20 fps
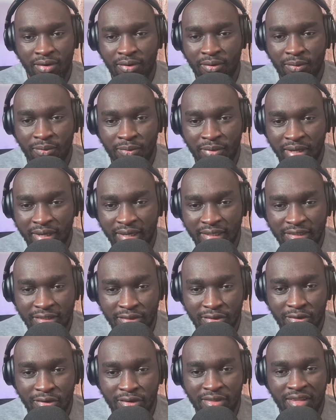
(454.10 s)
we can
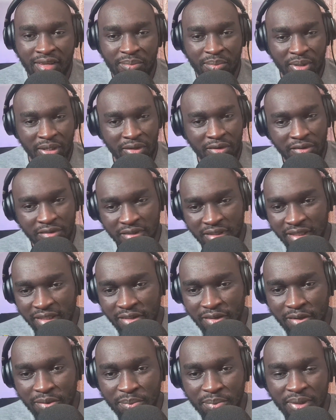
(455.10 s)
score them because they
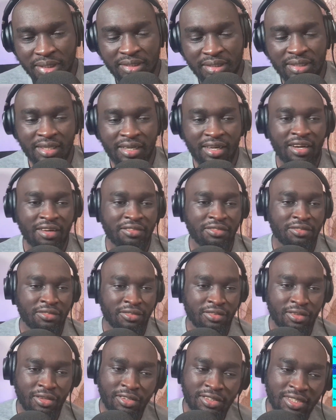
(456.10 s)
don't press enough.
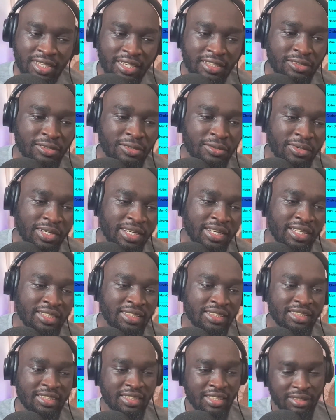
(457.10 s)
Those are two
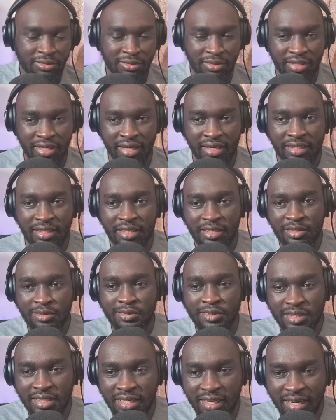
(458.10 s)
weaknesses that we can
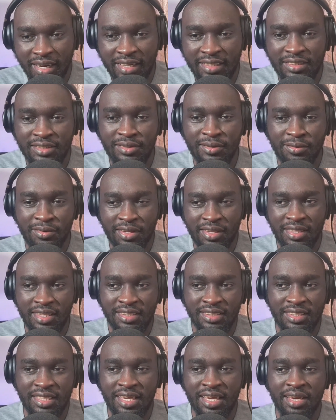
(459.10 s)
utilize to win
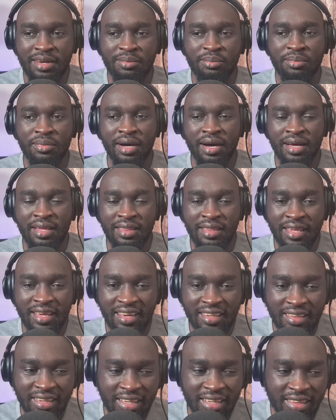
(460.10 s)
this game. And the
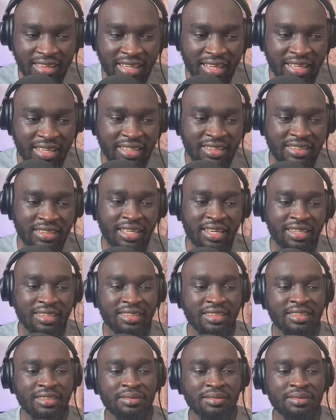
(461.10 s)
other thing is that